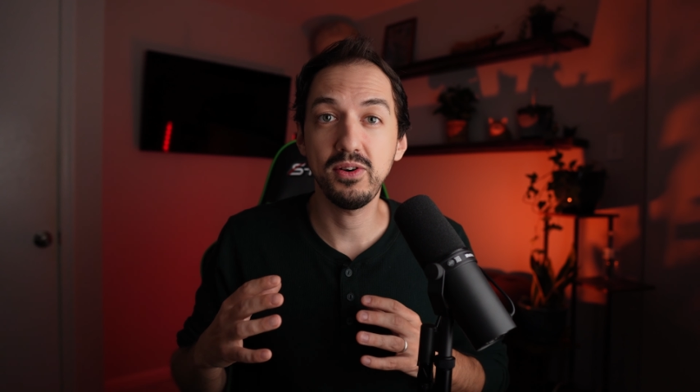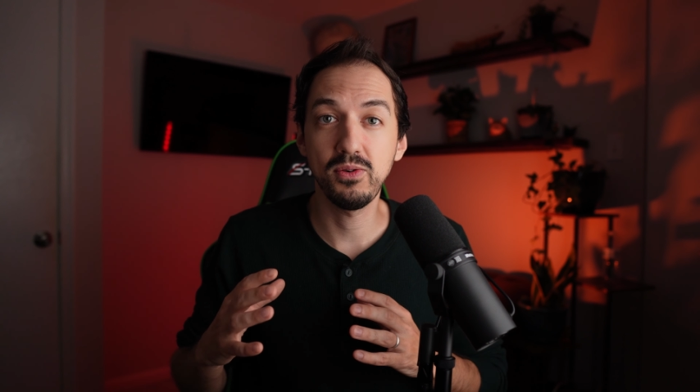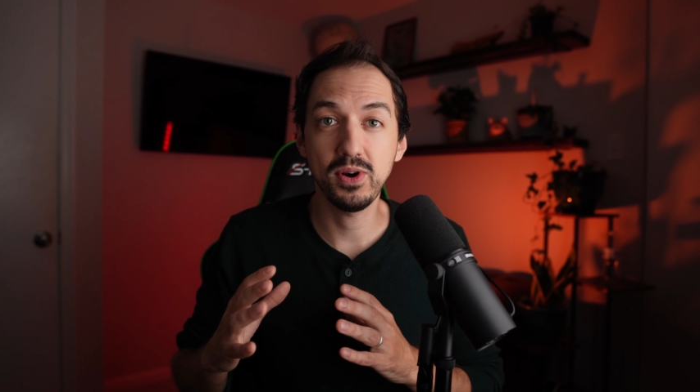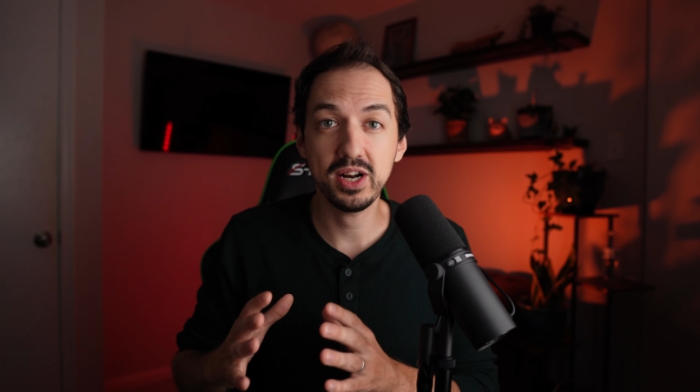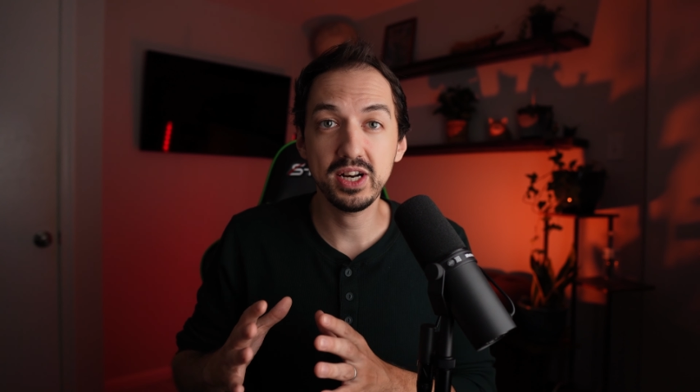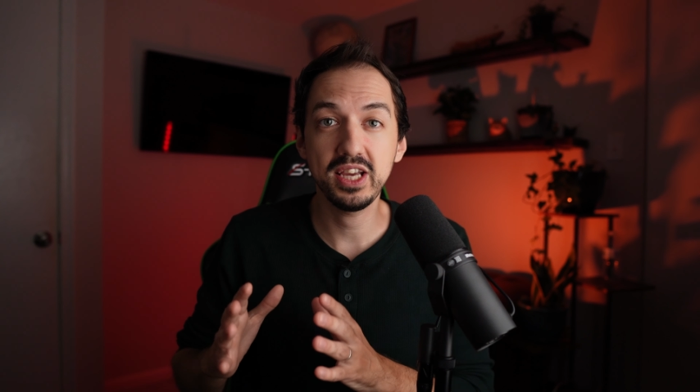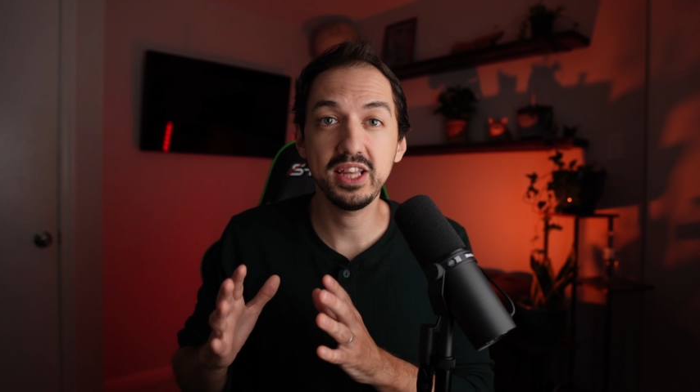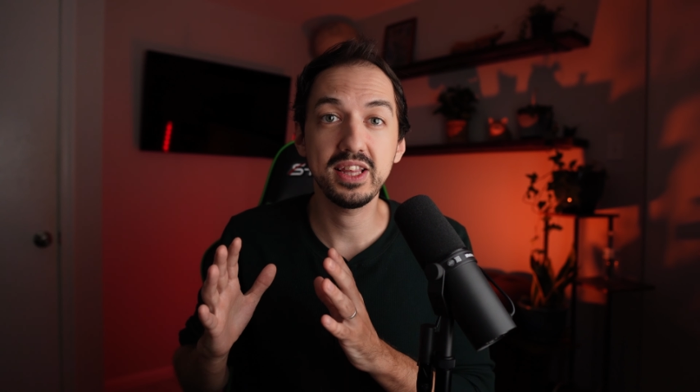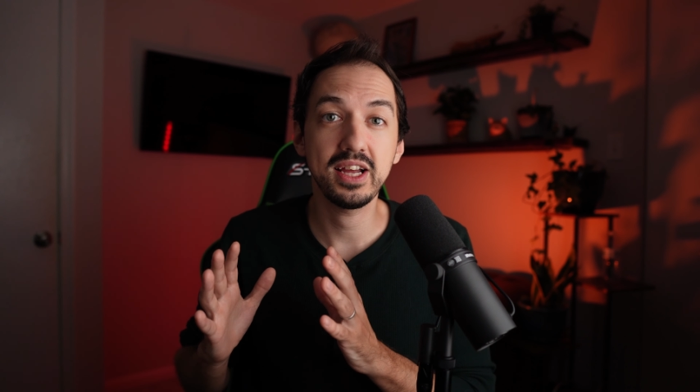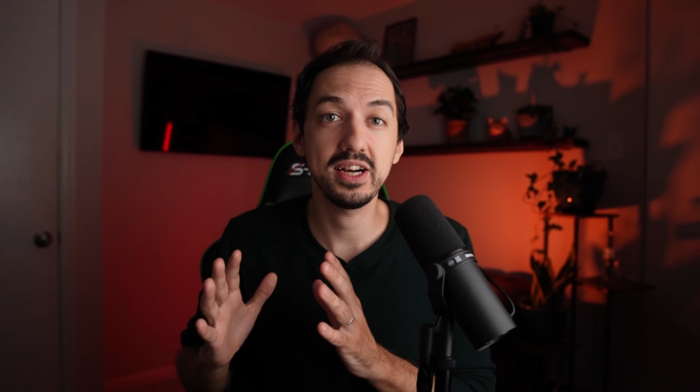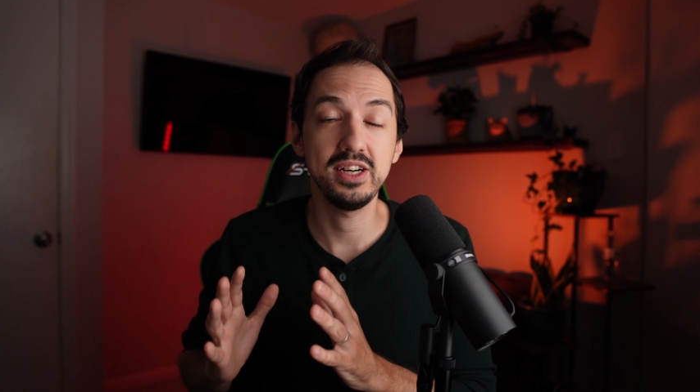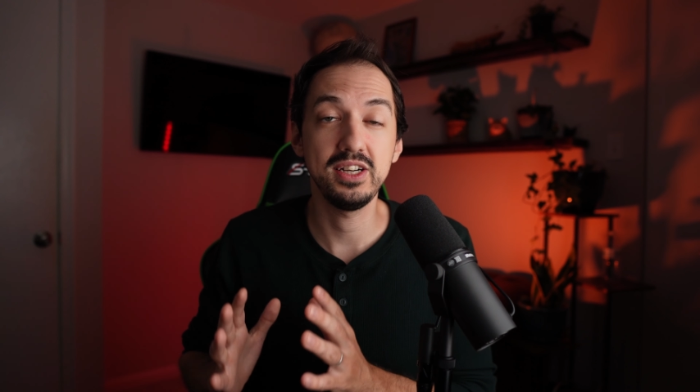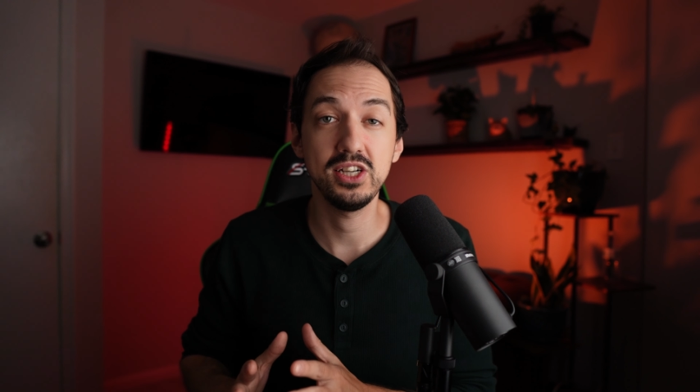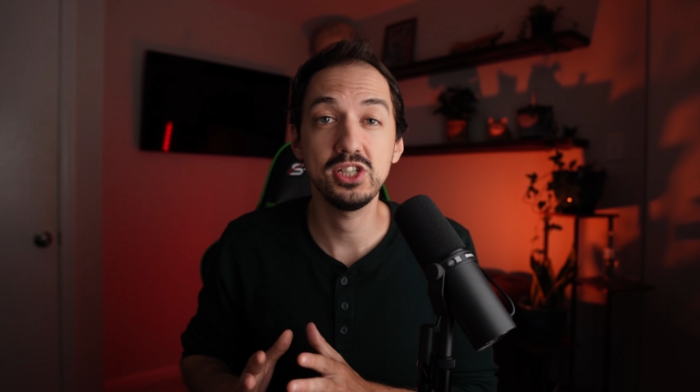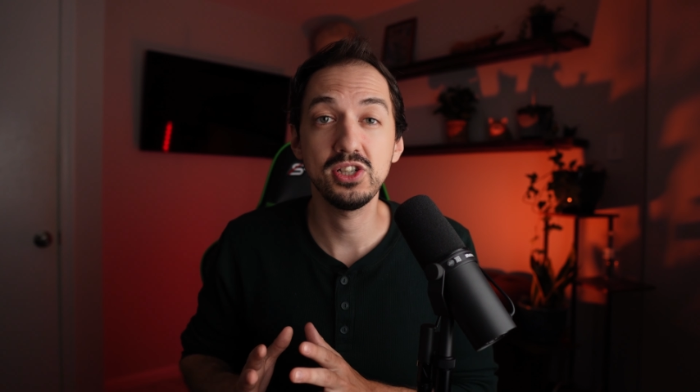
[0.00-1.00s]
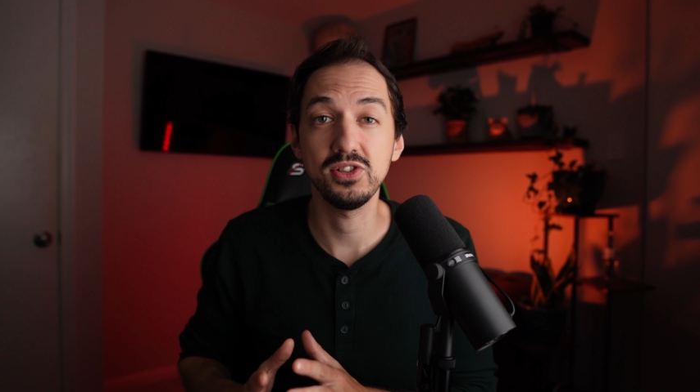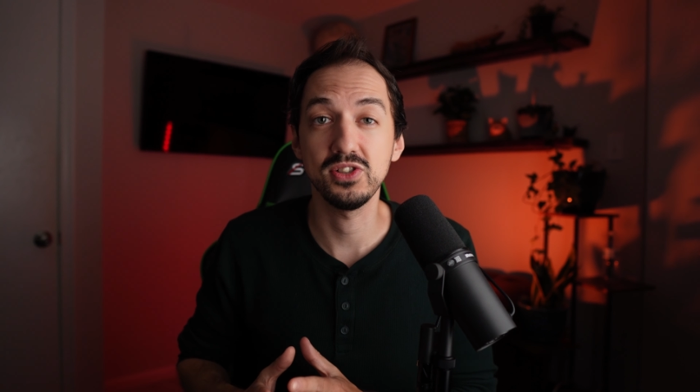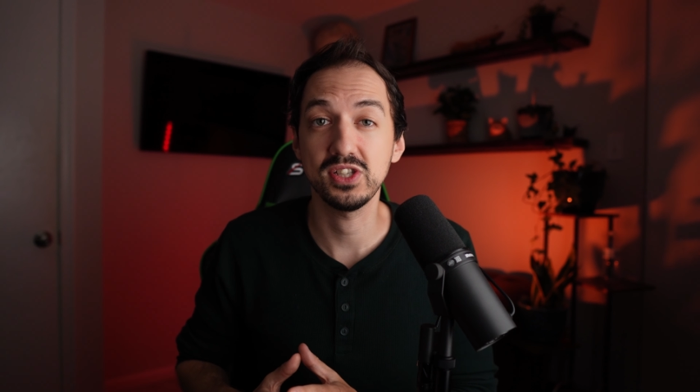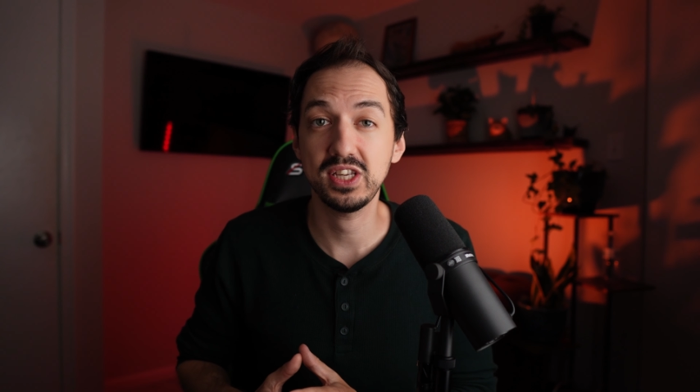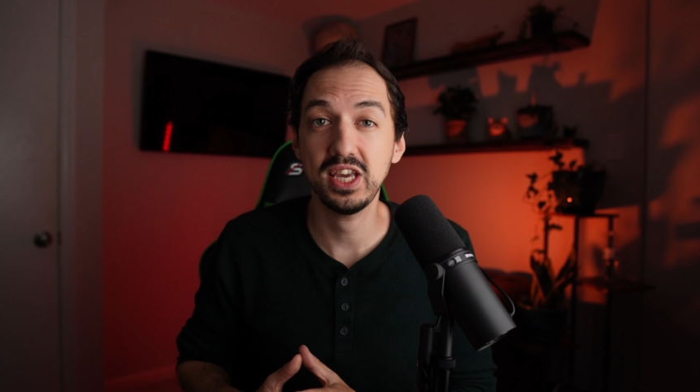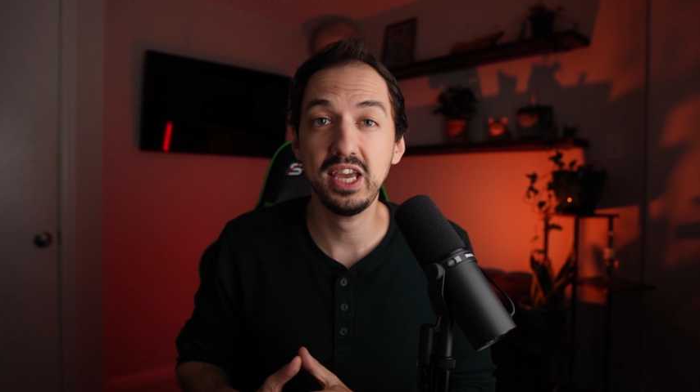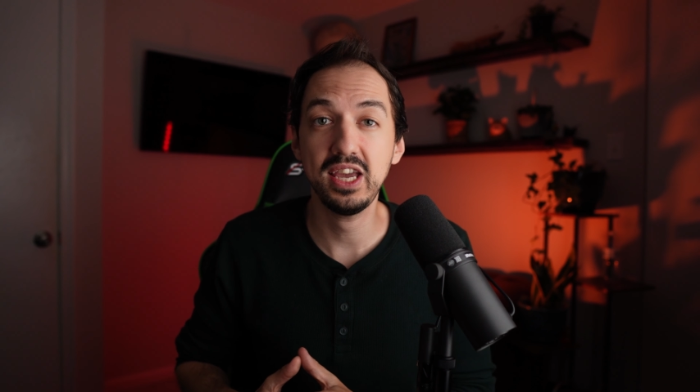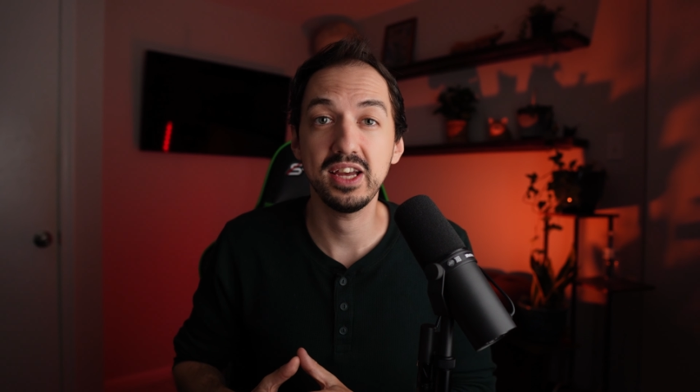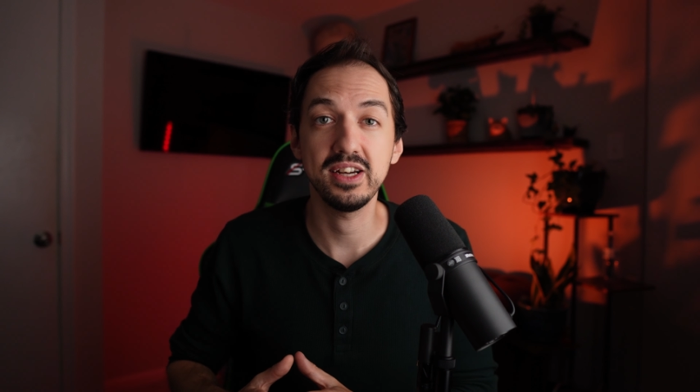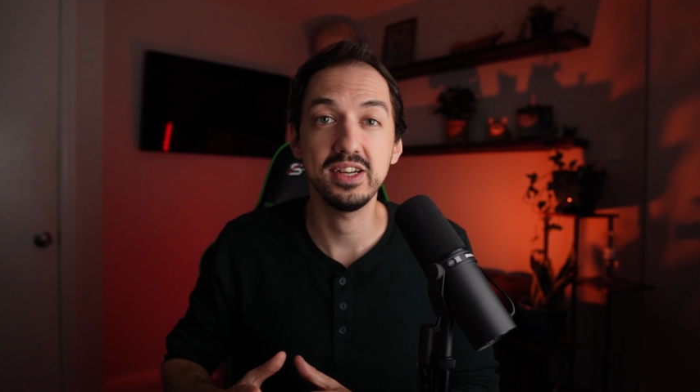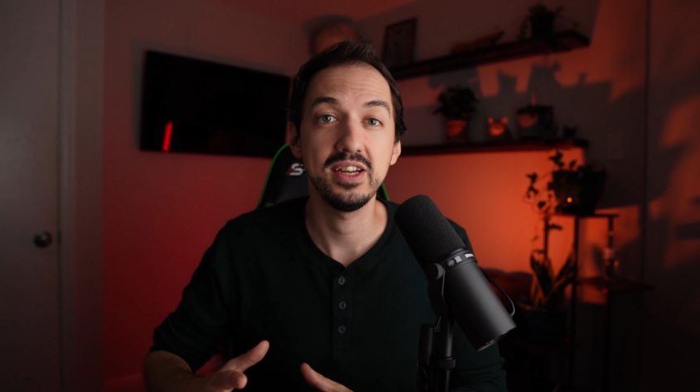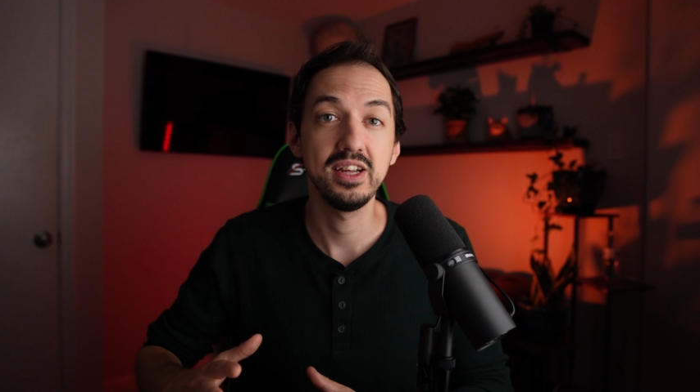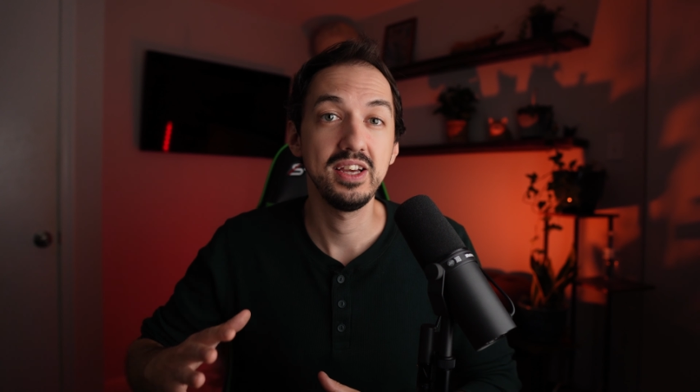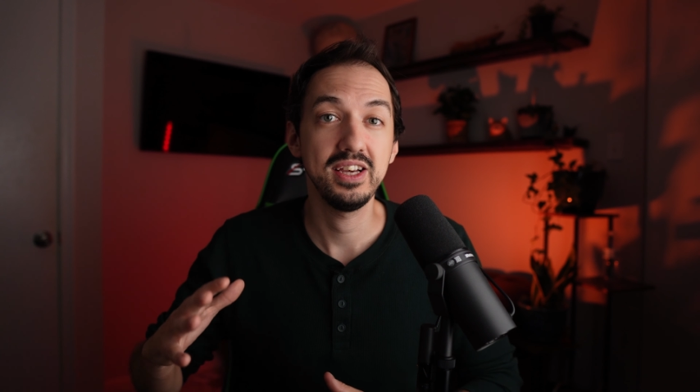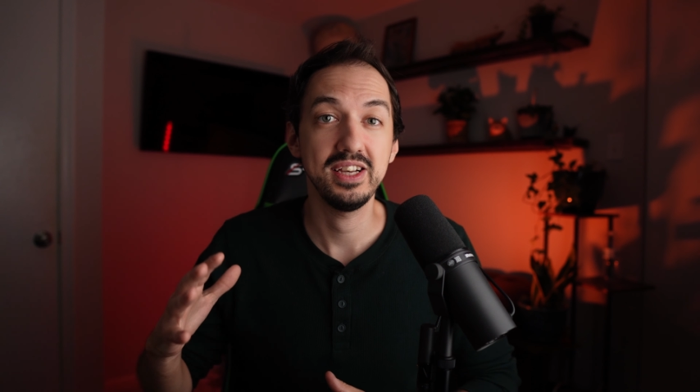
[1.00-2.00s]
running that initial scan